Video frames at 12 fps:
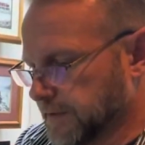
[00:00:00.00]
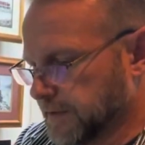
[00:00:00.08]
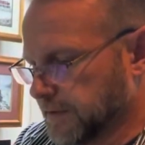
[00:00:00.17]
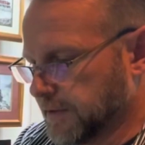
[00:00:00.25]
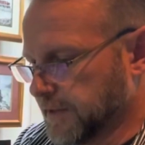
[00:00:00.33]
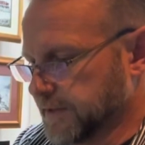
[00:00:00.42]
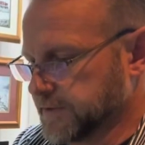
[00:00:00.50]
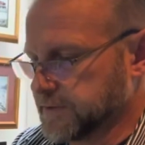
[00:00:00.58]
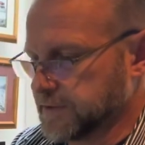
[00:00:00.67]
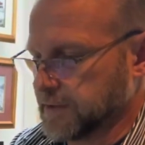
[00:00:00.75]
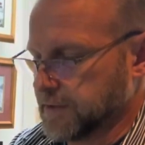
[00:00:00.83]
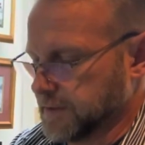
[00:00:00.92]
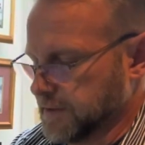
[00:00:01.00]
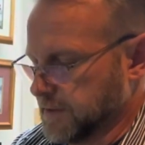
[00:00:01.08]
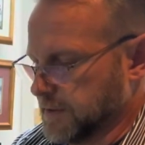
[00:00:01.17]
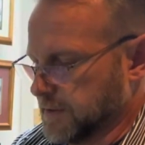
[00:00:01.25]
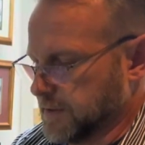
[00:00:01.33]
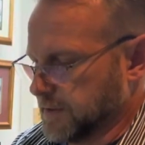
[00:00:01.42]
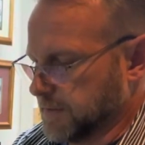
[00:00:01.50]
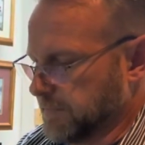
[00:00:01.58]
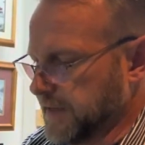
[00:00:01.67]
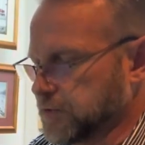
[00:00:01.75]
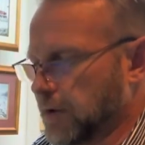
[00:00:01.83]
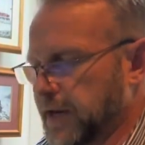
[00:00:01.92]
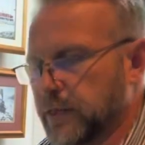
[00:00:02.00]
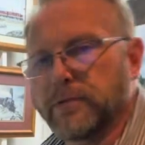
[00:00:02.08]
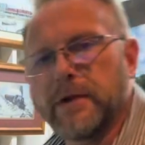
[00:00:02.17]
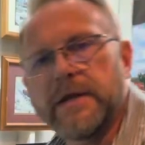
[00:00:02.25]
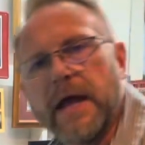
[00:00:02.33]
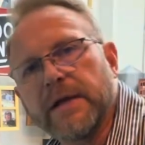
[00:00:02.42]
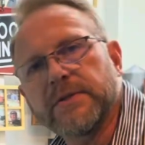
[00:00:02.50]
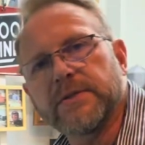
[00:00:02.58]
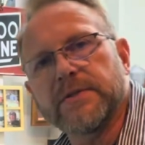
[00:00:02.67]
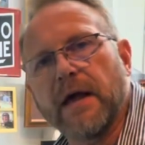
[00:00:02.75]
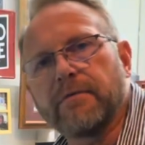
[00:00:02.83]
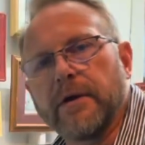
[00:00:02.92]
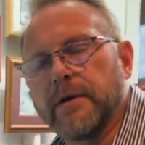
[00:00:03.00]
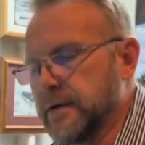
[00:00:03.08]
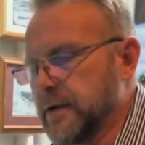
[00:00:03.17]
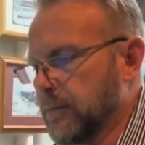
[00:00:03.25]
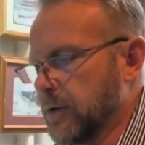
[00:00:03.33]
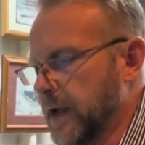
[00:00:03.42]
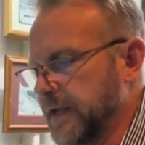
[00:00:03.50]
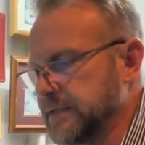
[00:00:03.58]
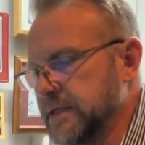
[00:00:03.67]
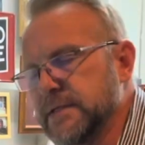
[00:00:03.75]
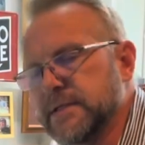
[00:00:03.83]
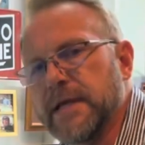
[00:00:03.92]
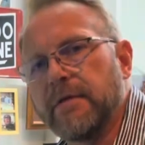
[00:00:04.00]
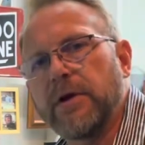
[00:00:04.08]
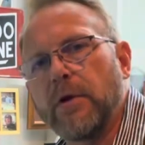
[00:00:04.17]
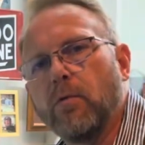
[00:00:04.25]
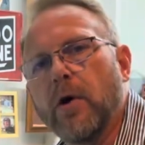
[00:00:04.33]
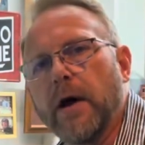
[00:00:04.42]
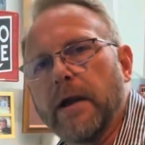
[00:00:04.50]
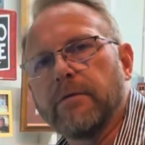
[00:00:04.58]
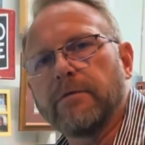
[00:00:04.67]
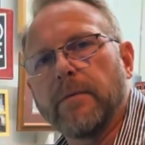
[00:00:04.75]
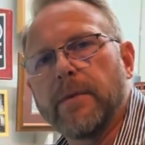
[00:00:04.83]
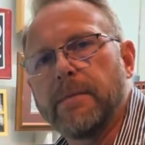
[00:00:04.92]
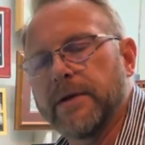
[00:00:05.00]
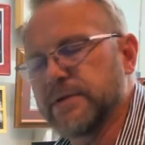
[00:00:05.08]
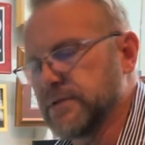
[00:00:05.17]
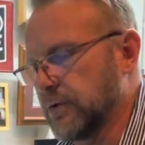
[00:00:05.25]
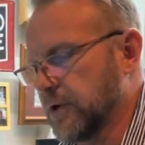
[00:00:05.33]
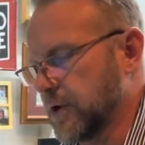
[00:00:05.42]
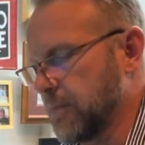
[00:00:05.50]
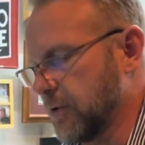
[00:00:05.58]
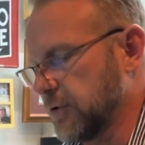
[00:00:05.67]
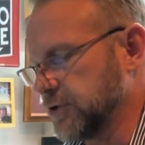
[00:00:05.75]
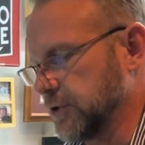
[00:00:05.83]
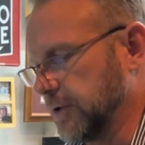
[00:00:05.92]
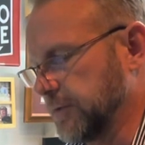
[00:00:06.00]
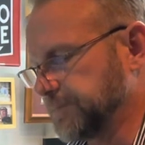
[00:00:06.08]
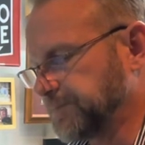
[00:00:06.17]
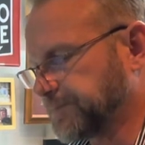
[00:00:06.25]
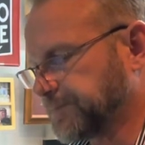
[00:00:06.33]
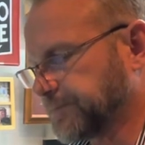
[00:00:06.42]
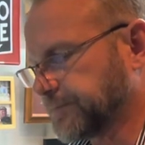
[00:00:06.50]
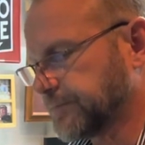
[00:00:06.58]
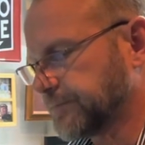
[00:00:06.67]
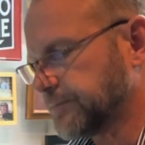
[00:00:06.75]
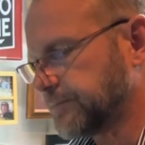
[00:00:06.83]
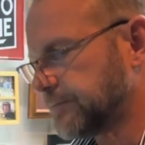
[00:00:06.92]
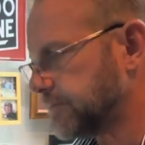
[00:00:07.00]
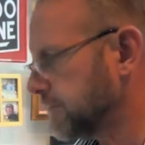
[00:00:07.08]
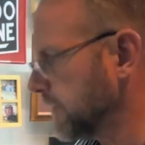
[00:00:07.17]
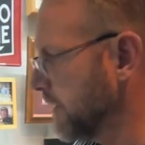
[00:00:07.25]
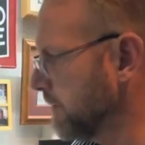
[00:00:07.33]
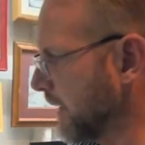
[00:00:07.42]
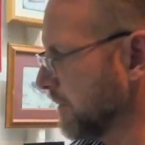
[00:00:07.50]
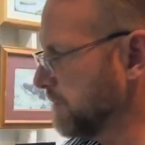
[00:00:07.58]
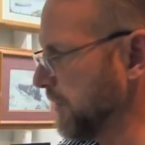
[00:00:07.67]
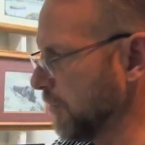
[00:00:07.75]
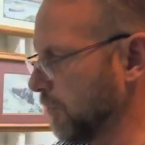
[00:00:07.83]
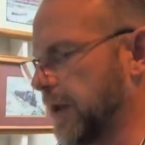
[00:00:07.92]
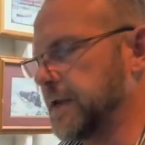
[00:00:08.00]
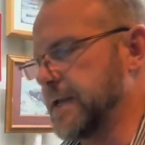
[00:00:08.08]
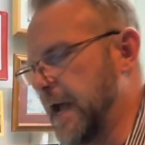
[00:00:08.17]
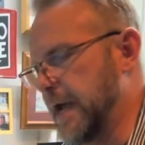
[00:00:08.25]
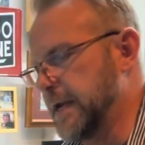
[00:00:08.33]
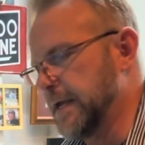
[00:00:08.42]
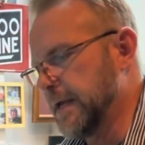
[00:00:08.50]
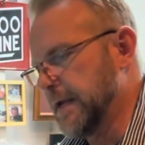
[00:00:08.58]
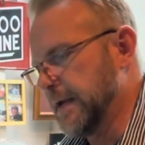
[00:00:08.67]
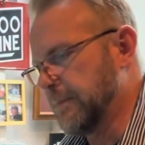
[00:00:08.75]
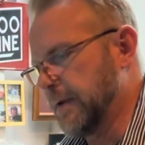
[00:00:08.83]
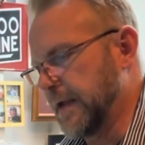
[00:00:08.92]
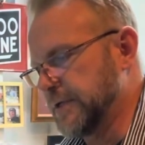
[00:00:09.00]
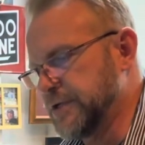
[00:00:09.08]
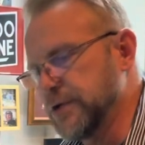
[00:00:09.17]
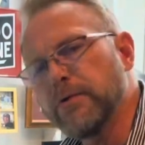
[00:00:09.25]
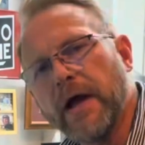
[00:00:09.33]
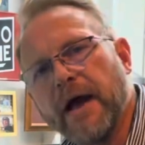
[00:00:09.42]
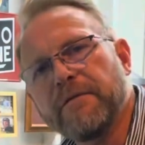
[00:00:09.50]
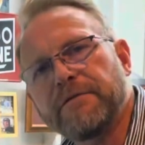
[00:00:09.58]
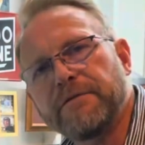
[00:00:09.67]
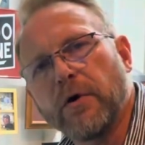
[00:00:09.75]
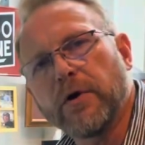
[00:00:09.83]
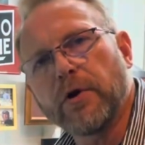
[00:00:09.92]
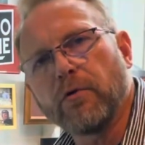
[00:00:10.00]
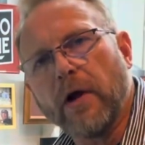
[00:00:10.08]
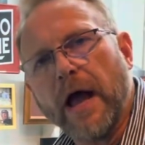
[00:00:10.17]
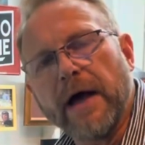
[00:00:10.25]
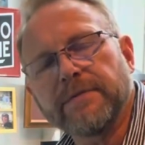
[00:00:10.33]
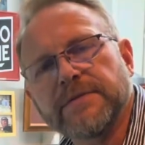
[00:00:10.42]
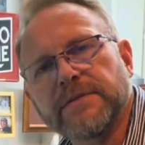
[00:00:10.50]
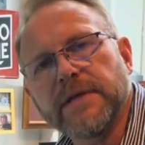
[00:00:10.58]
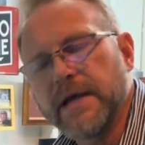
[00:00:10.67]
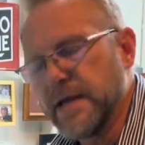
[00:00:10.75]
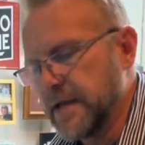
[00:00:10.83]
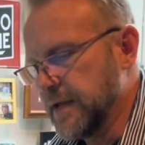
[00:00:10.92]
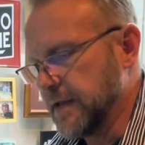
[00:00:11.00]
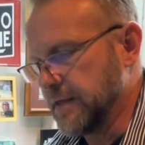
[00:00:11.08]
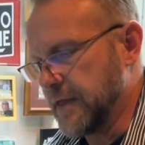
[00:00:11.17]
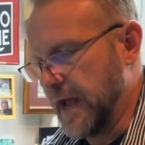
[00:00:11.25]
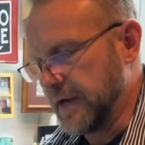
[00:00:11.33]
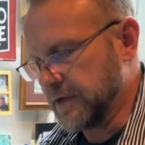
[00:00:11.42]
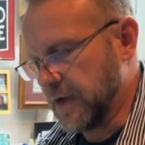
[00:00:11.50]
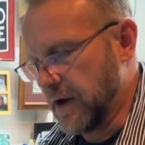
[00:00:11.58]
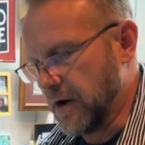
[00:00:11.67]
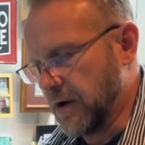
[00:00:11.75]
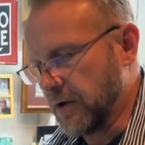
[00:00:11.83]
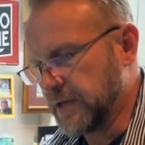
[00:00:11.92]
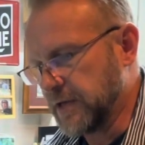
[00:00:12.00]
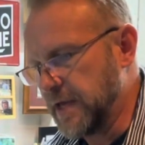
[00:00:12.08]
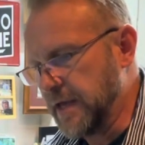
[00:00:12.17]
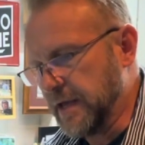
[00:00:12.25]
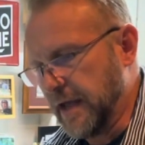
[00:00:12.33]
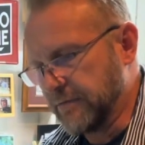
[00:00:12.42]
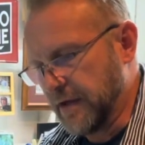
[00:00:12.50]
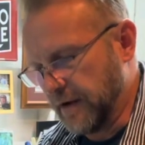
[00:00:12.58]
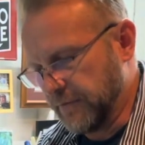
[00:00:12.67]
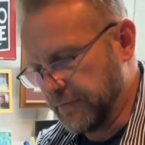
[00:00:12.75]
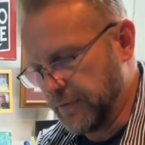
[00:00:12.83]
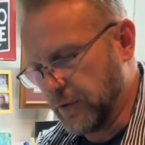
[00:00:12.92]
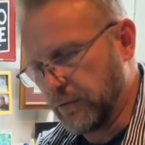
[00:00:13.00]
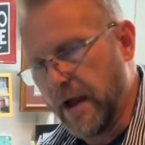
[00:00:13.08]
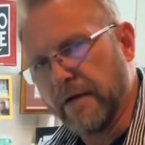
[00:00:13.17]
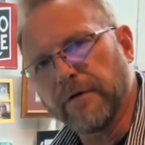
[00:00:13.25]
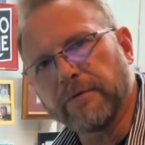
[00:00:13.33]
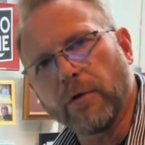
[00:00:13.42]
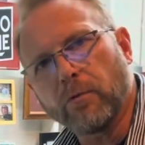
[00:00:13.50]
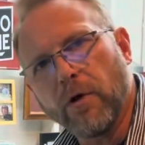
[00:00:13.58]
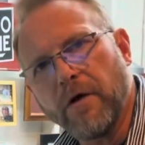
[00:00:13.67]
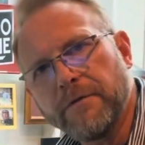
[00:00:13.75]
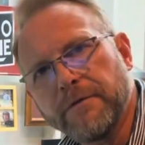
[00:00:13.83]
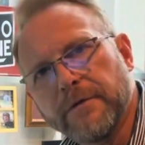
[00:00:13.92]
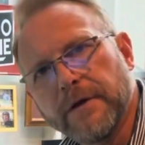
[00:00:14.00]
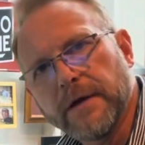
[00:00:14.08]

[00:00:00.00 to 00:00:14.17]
this B23-7, number 1971 from the Minnesota Commercial. And my computer went dead, but I do have photographs that are key. I've got a photograph of the roof,